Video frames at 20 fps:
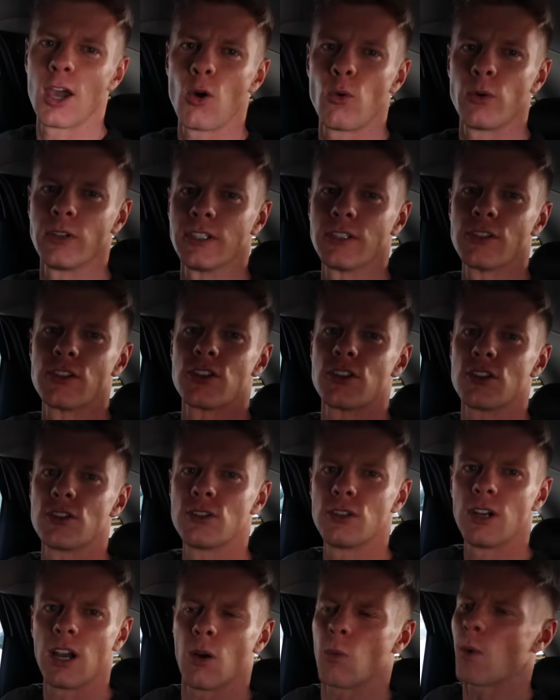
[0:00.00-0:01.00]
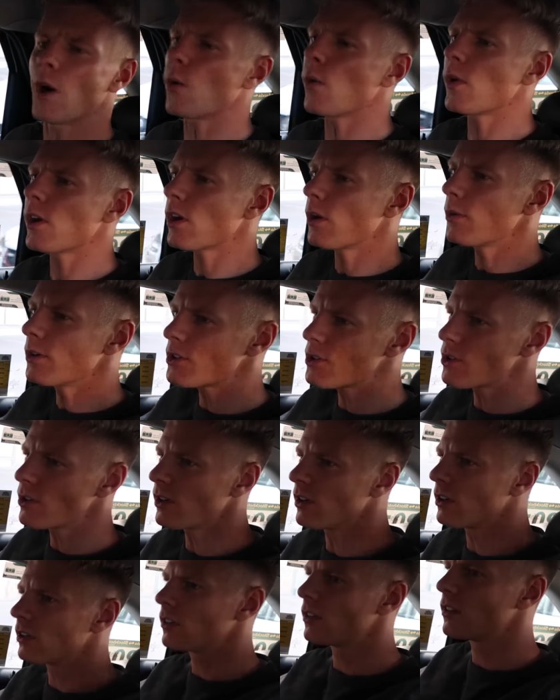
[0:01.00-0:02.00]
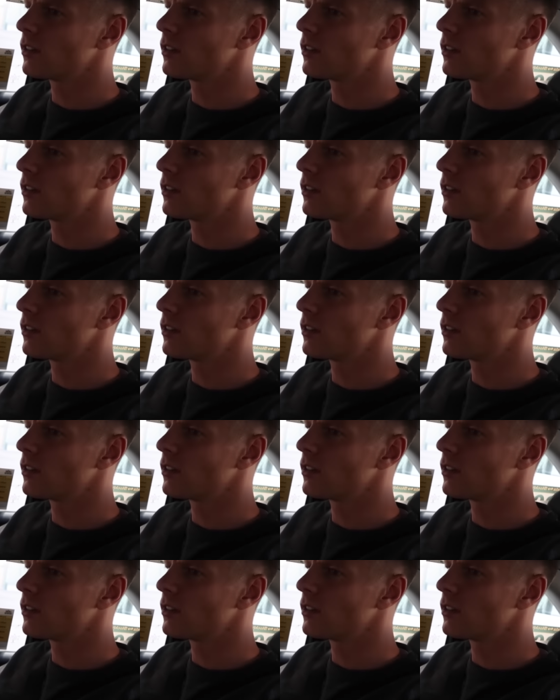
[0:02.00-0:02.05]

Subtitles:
going to, where are we going, sir?